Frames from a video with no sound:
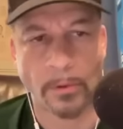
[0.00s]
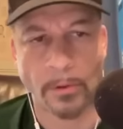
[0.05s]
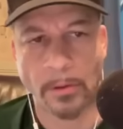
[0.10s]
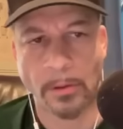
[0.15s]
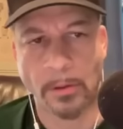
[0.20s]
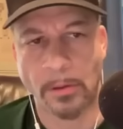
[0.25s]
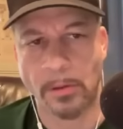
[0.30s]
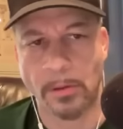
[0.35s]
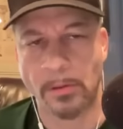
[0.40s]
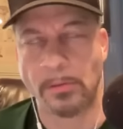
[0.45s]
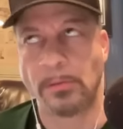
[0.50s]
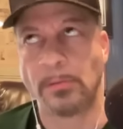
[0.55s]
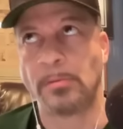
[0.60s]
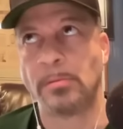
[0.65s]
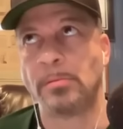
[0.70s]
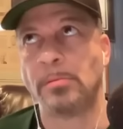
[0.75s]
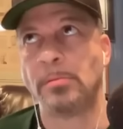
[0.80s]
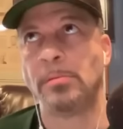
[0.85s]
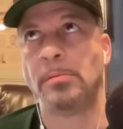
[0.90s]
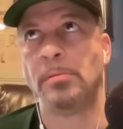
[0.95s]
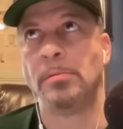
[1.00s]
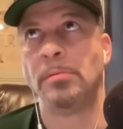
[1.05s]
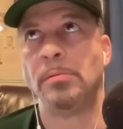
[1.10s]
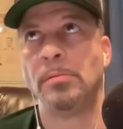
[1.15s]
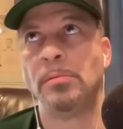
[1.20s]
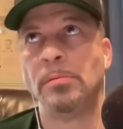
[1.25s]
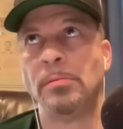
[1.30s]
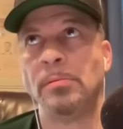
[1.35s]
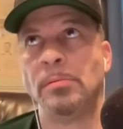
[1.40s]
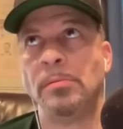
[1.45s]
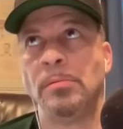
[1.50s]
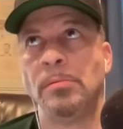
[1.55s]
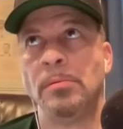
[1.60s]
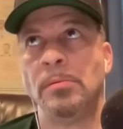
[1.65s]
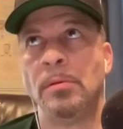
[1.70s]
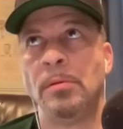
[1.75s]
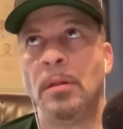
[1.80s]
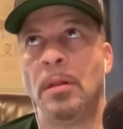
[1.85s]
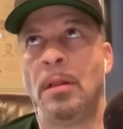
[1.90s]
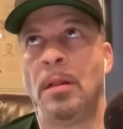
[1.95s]

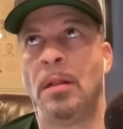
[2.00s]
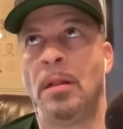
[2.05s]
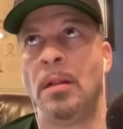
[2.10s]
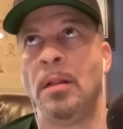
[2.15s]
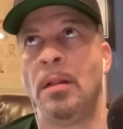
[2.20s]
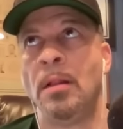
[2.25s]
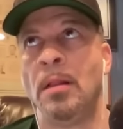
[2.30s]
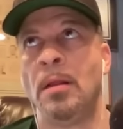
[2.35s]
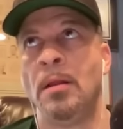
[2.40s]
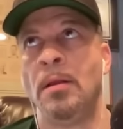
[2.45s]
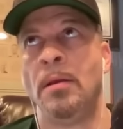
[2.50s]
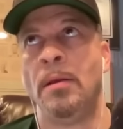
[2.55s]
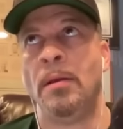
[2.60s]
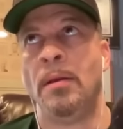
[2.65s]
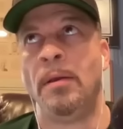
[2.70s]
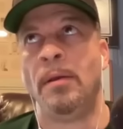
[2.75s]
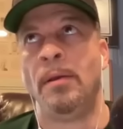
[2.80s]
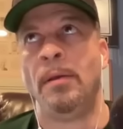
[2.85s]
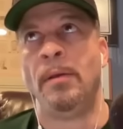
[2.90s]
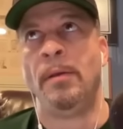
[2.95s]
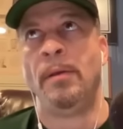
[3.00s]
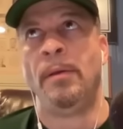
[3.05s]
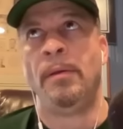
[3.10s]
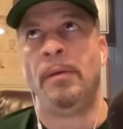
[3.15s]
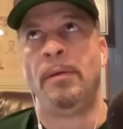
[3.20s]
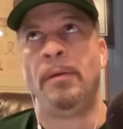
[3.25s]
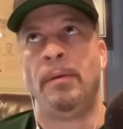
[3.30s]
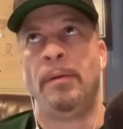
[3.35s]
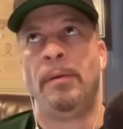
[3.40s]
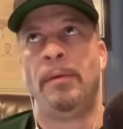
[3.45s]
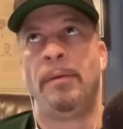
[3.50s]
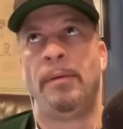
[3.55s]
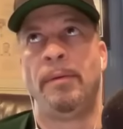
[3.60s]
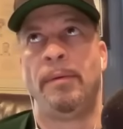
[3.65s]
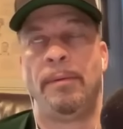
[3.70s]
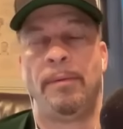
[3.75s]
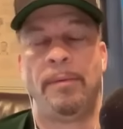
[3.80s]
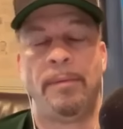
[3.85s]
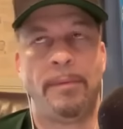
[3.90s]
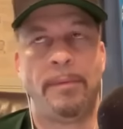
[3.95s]

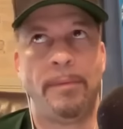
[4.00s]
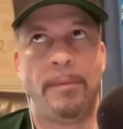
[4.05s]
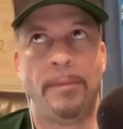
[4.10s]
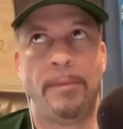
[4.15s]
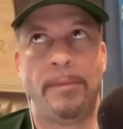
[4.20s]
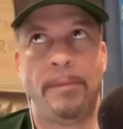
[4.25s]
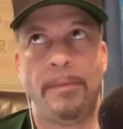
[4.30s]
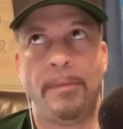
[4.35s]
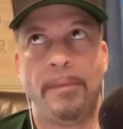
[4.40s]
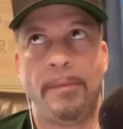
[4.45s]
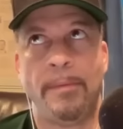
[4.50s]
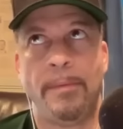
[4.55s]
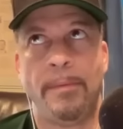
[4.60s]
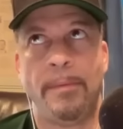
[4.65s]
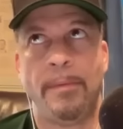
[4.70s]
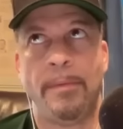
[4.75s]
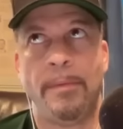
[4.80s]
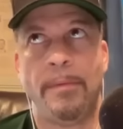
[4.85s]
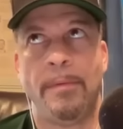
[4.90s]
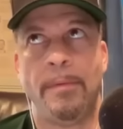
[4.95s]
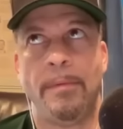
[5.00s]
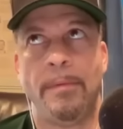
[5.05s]
No words are spoken by the person on screen.